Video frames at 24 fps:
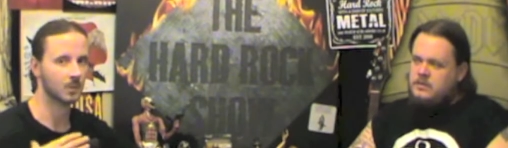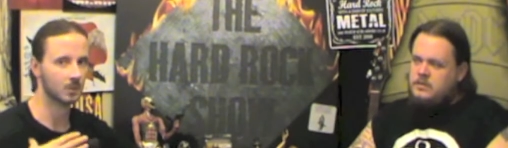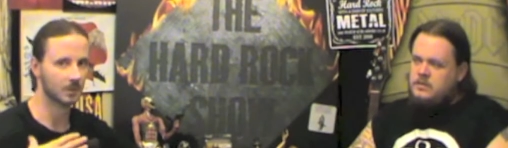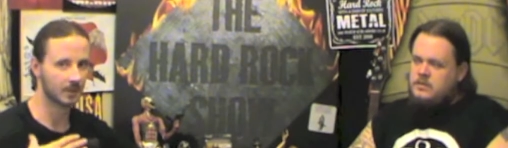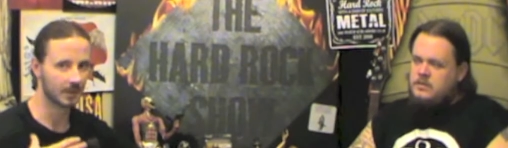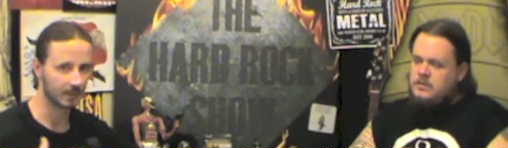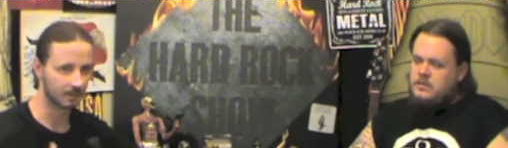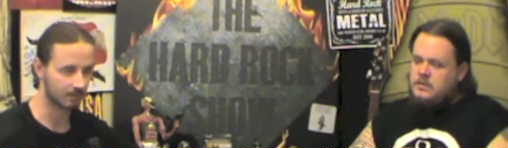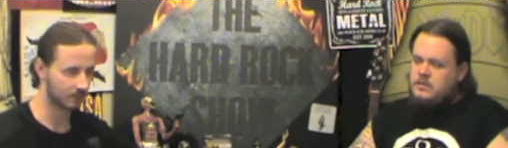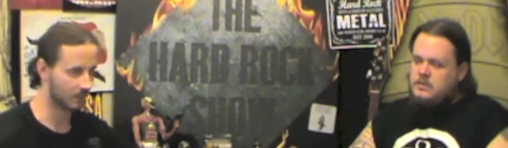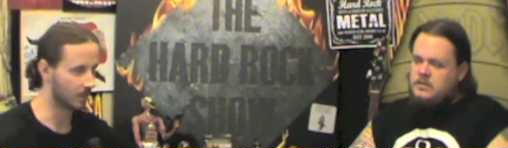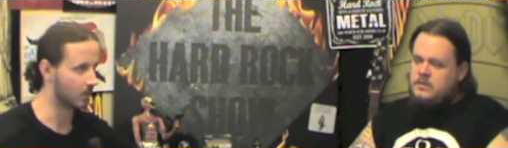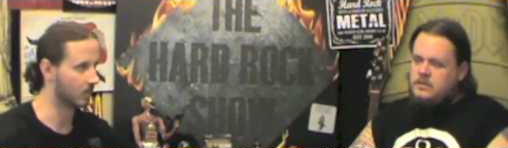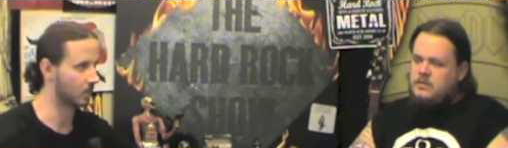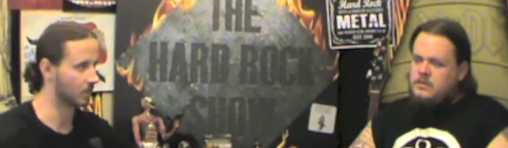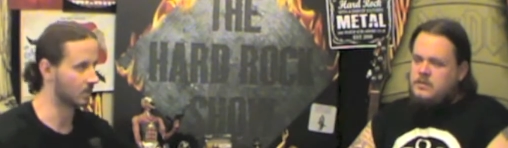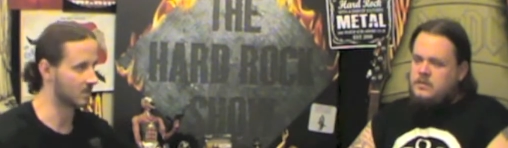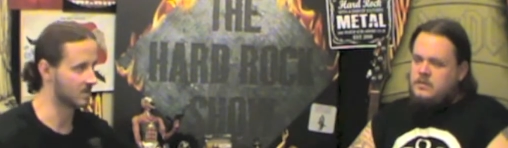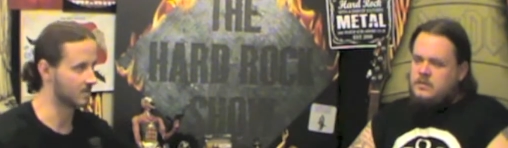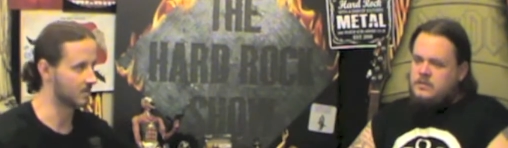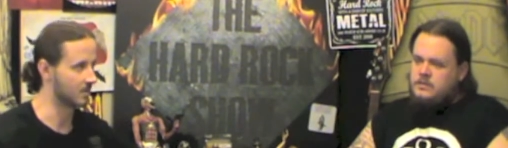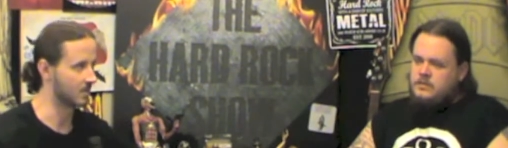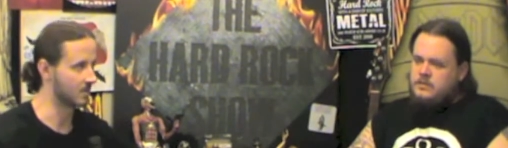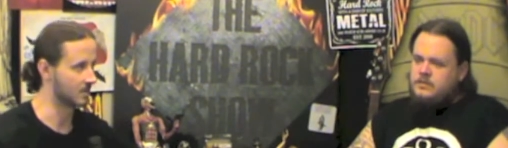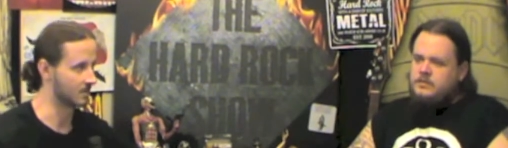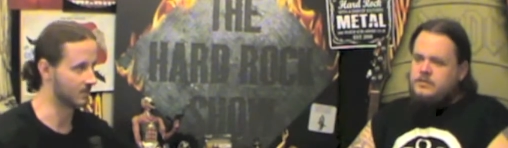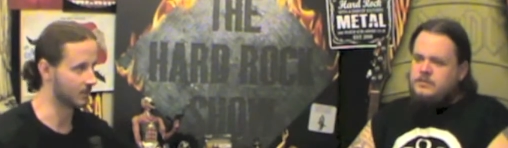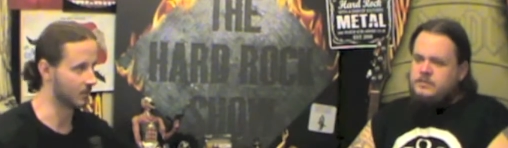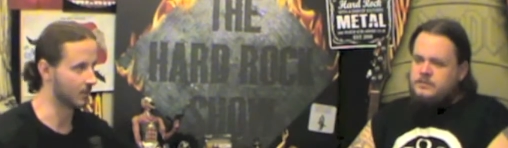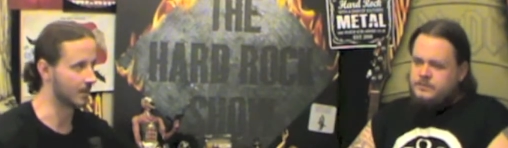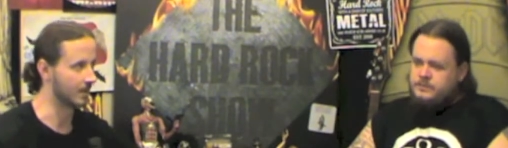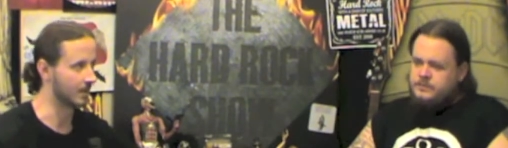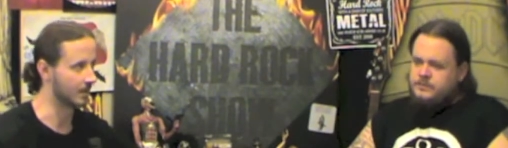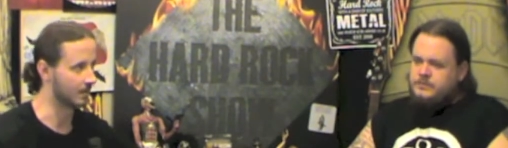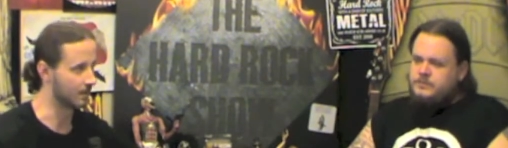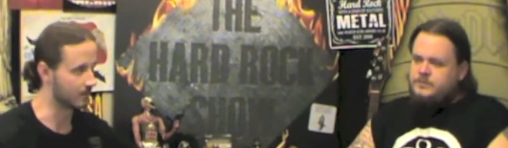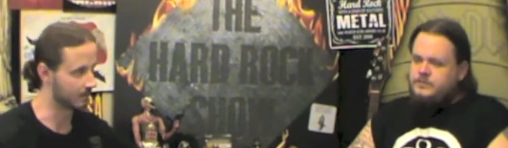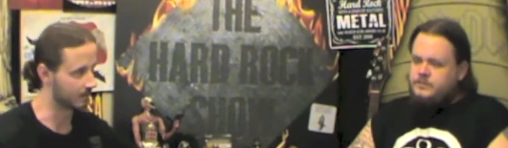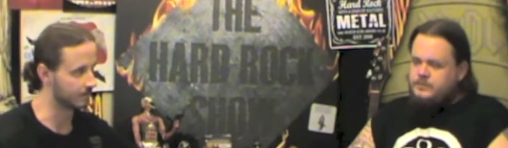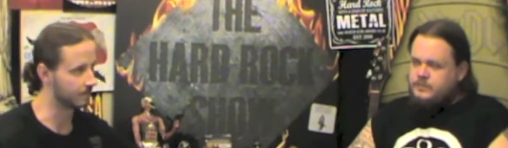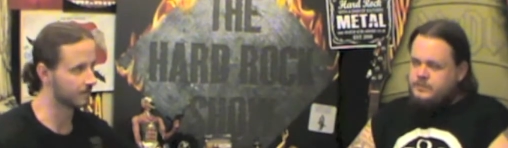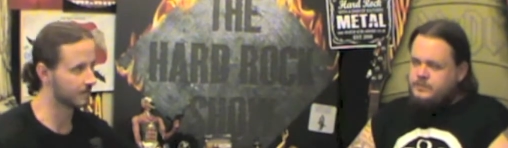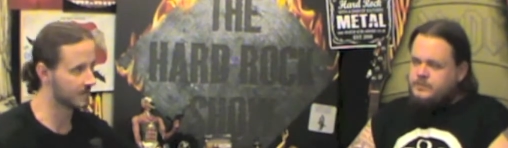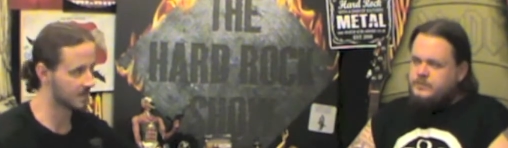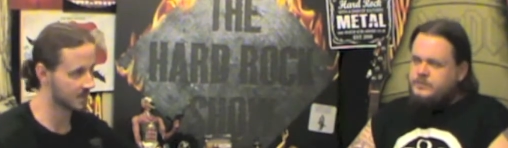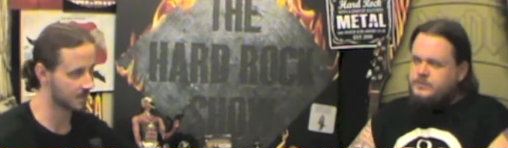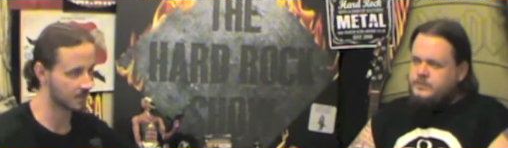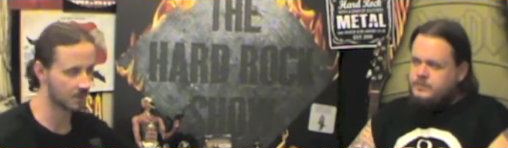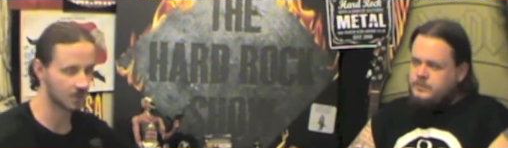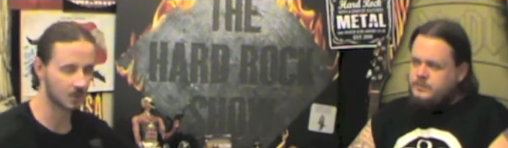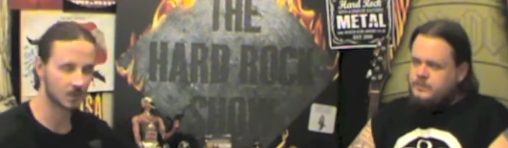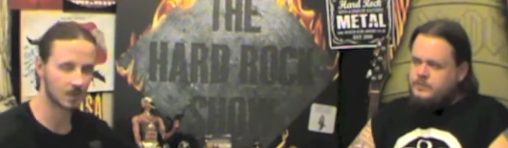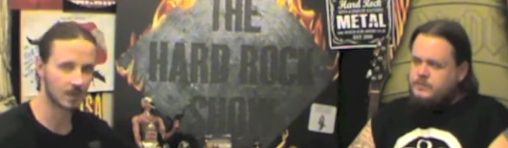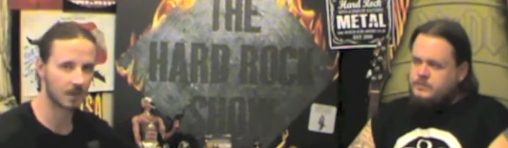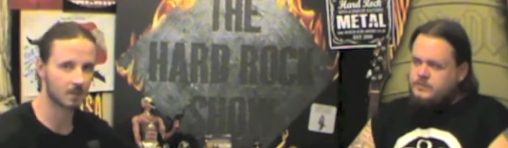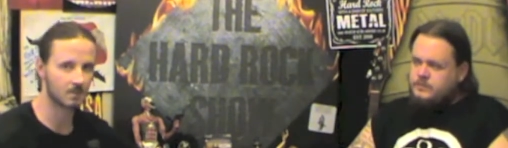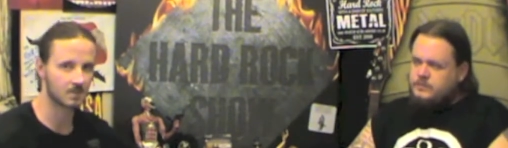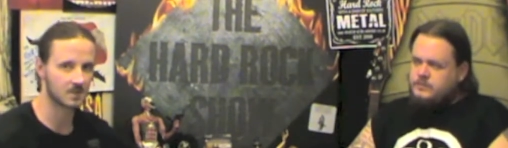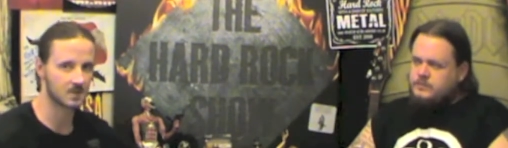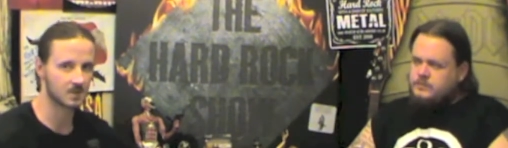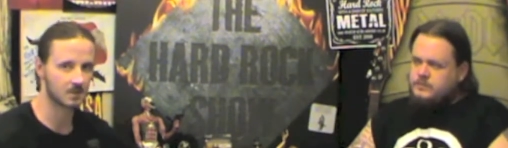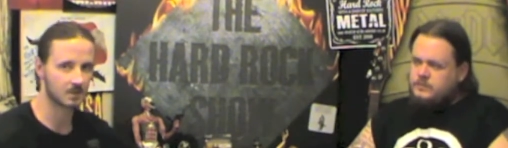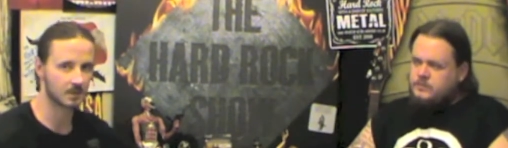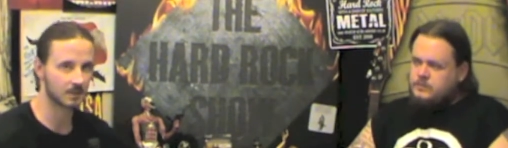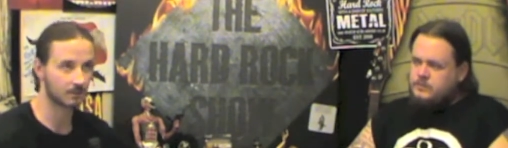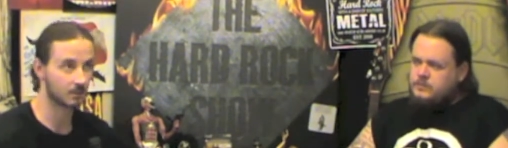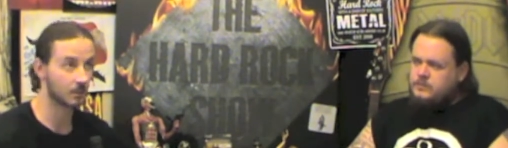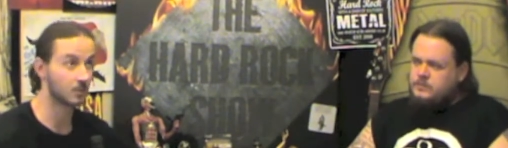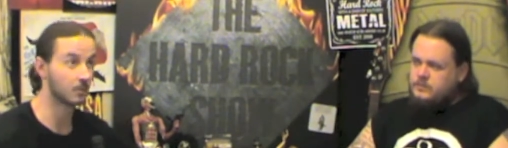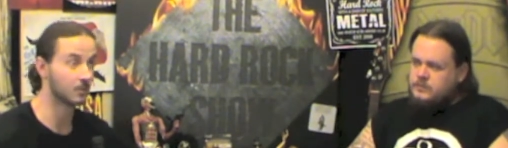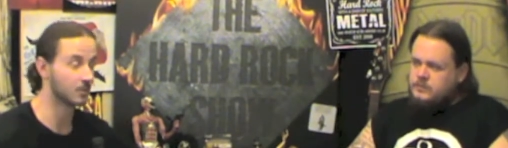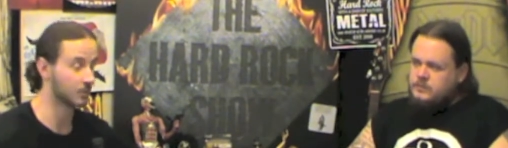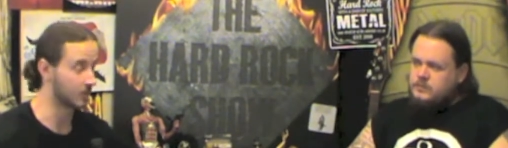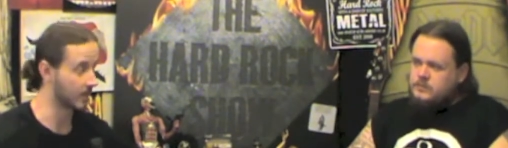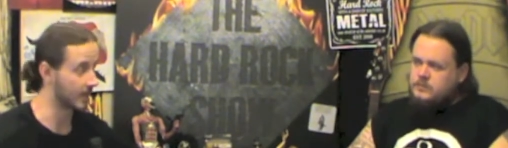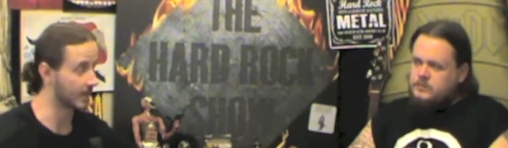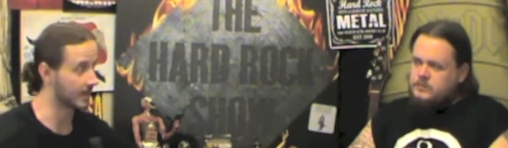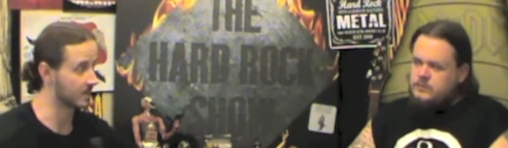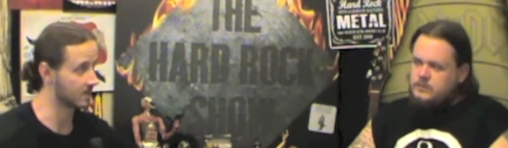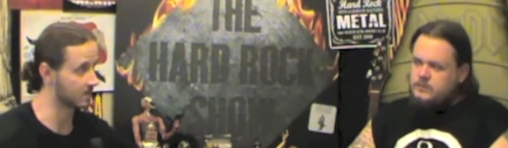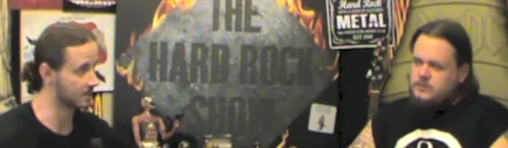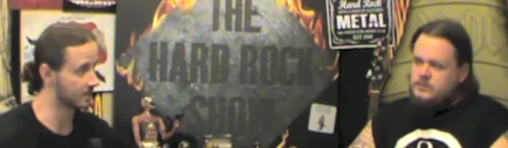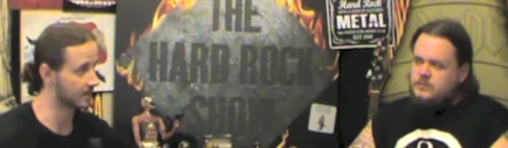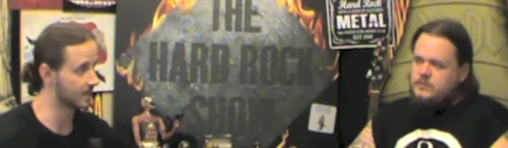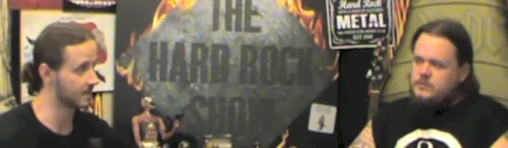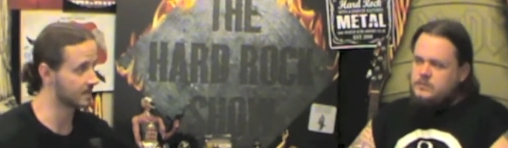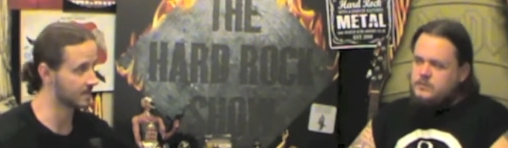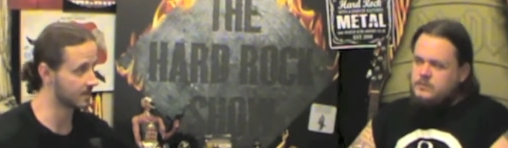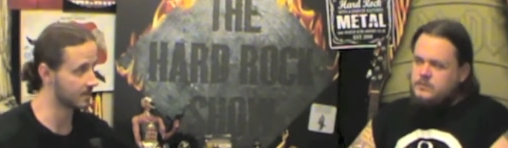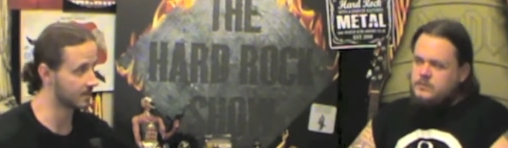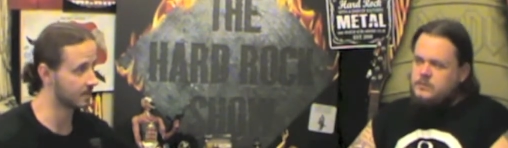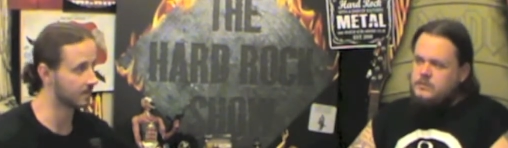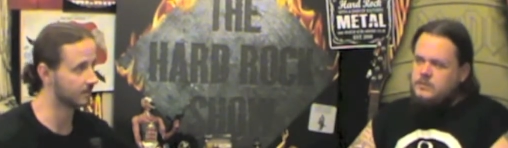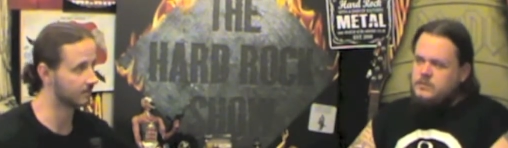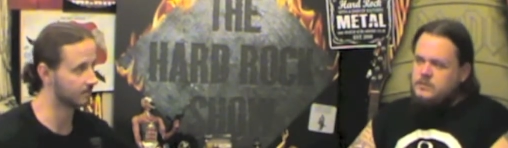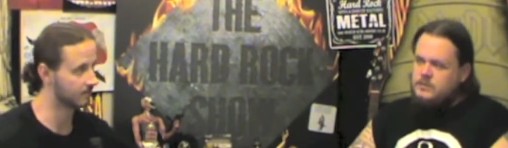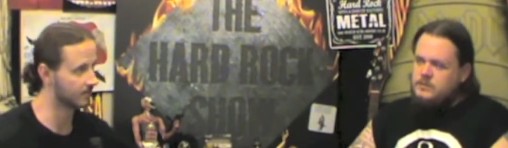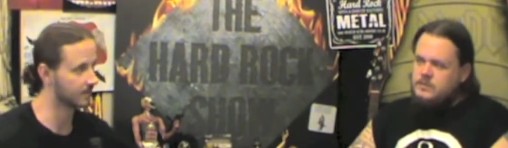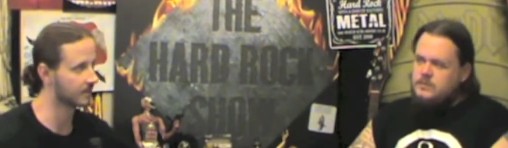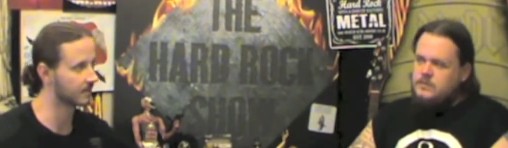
Speaker 1: will hit all the spots for you. There are some good albums, uh, good tracks on there, so